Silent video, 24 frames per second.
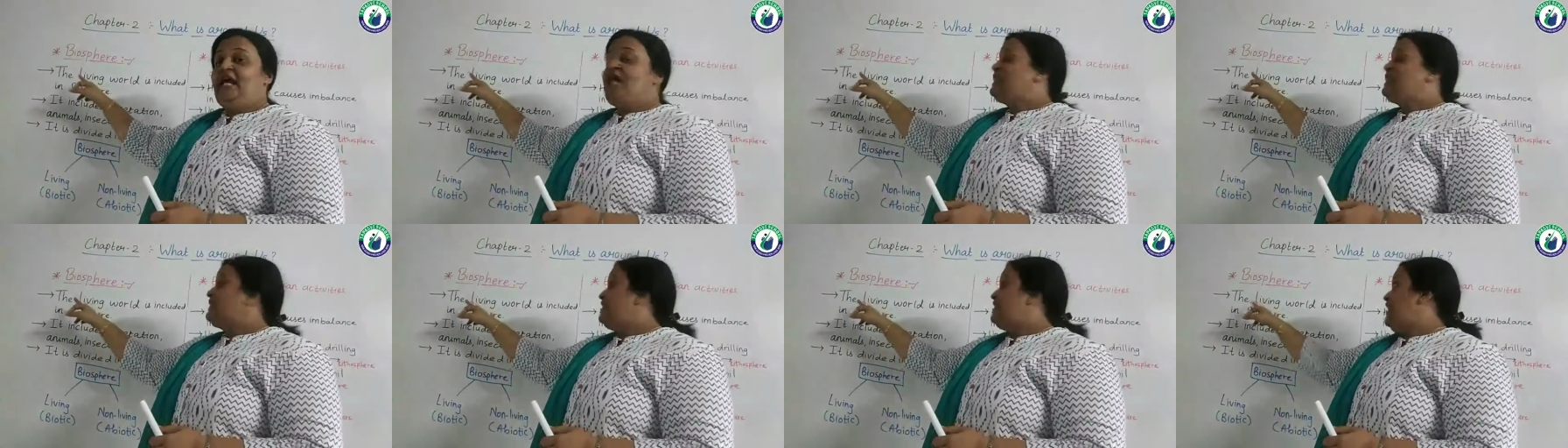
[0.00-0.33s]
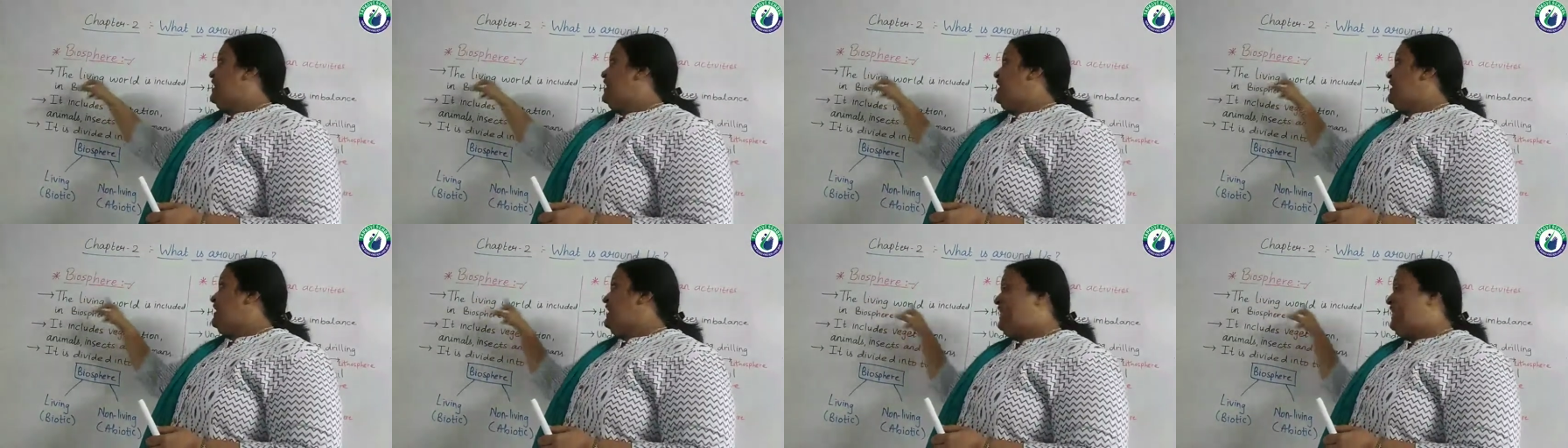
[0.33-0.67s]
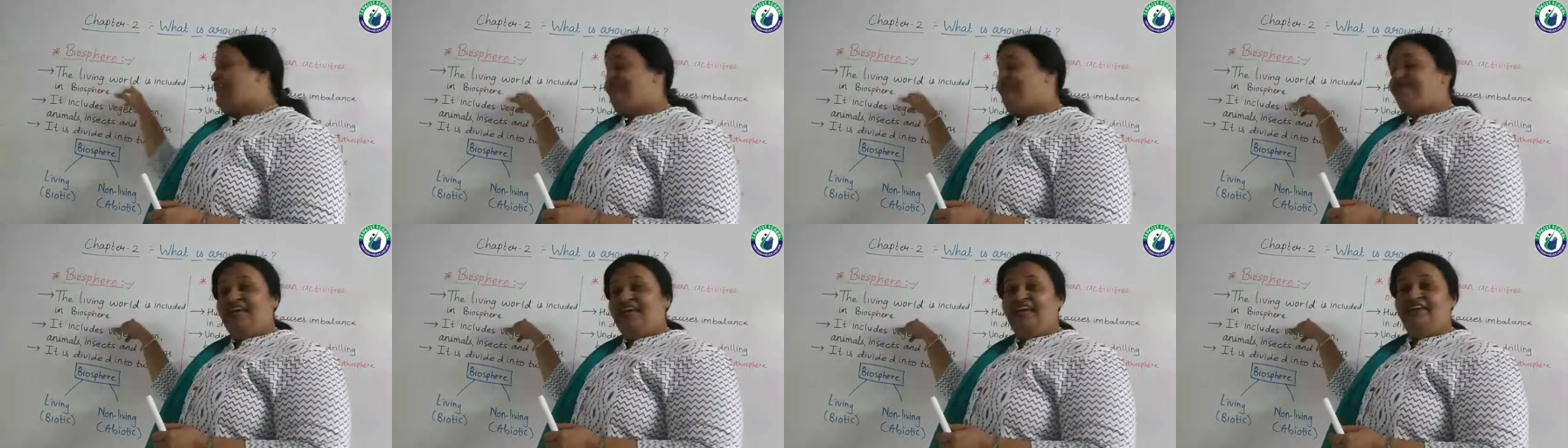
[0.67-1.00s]
The
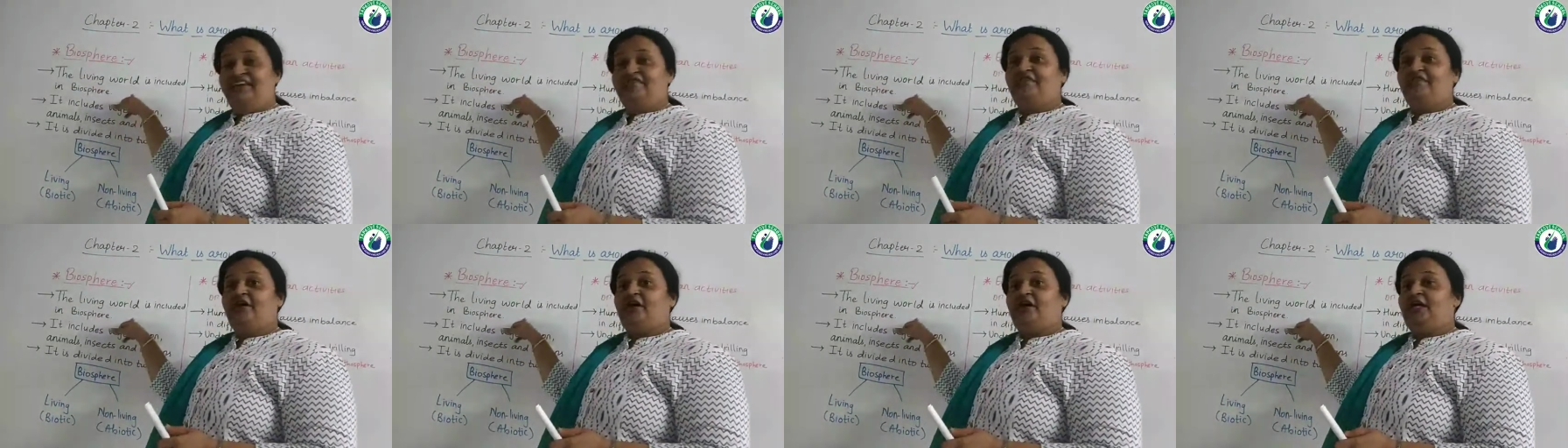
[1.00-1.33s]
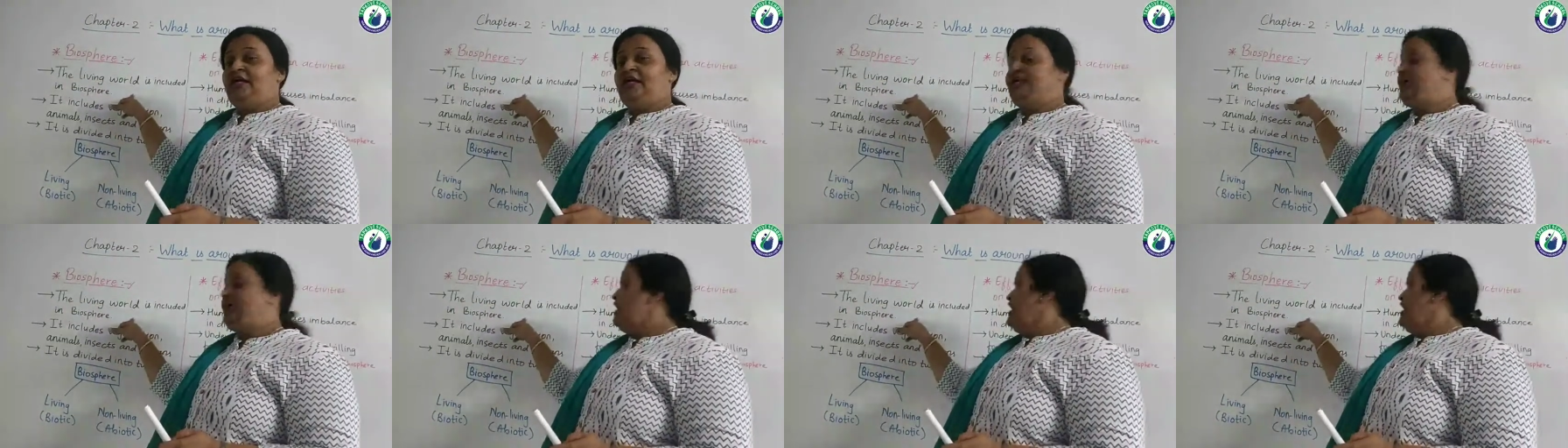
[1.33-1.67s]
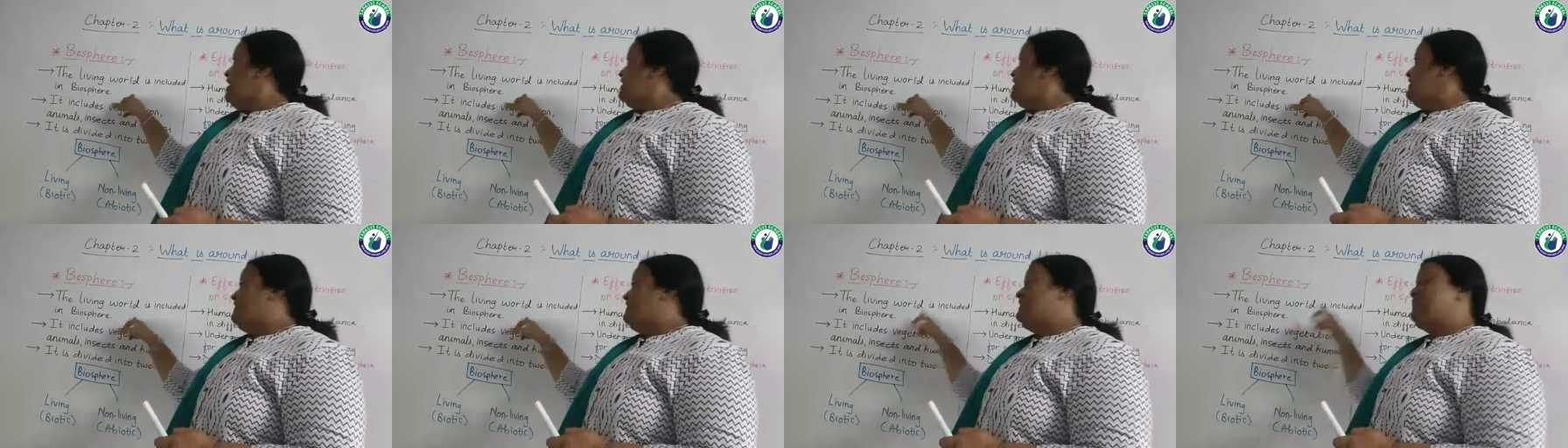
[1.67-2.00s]
living world
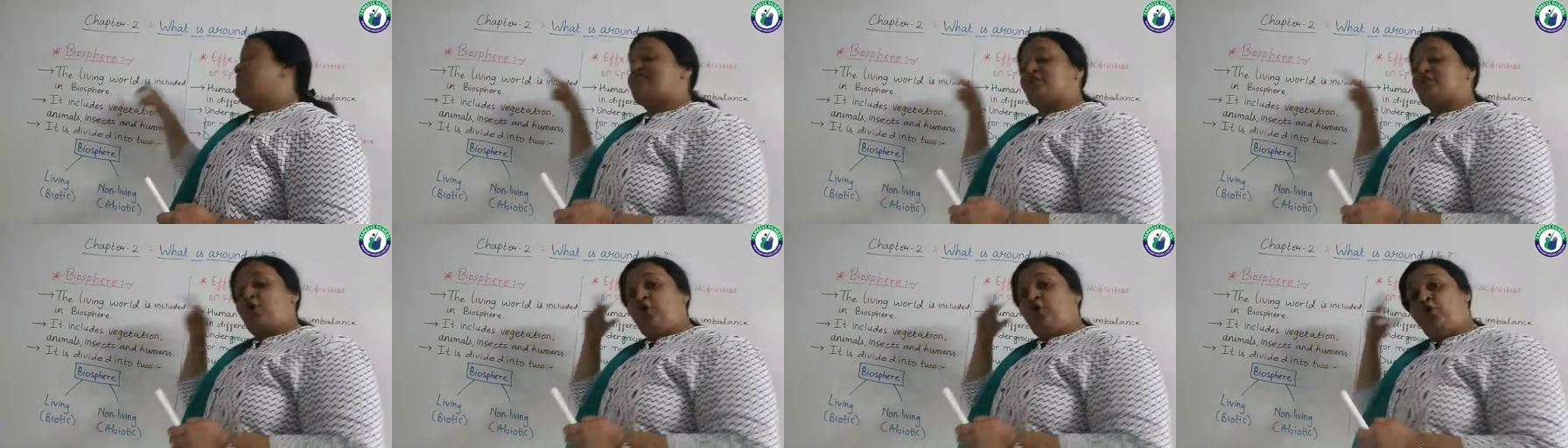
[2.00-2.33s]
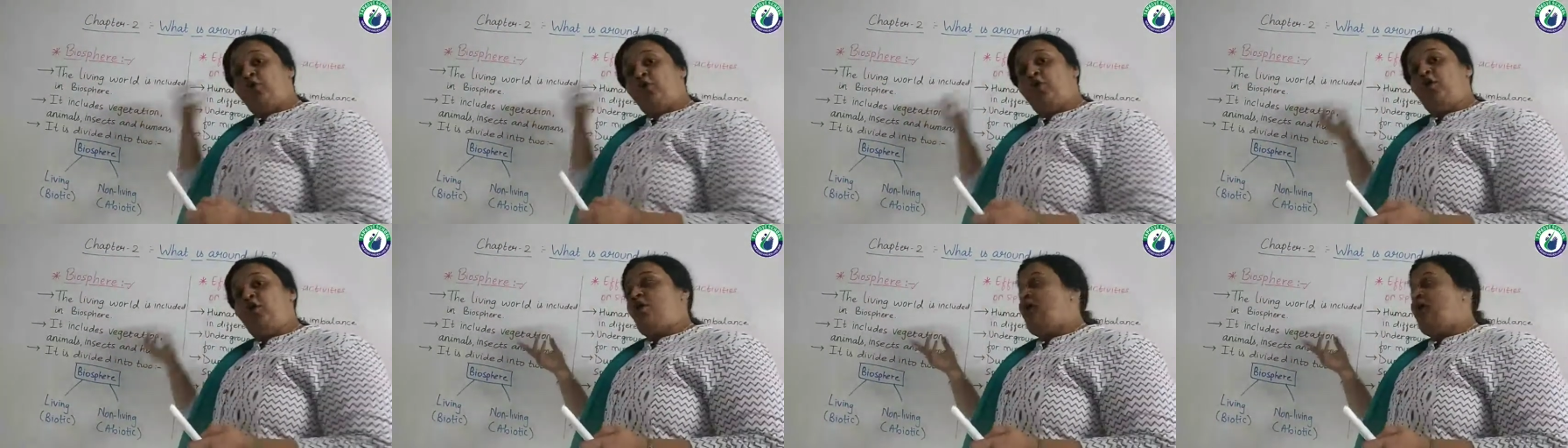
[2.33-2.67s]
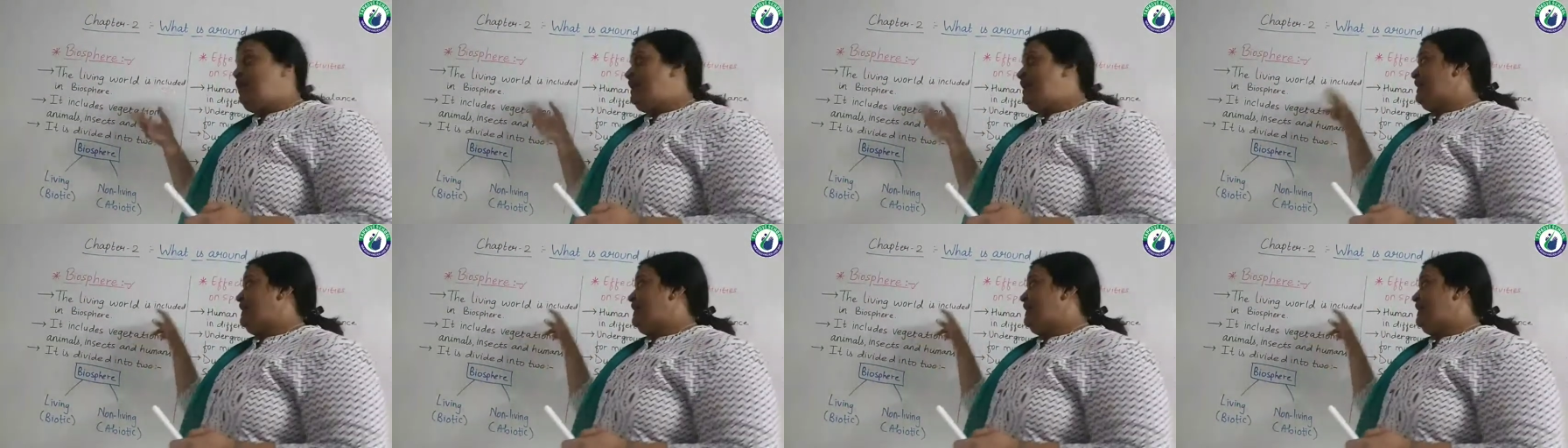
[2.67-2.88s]
is all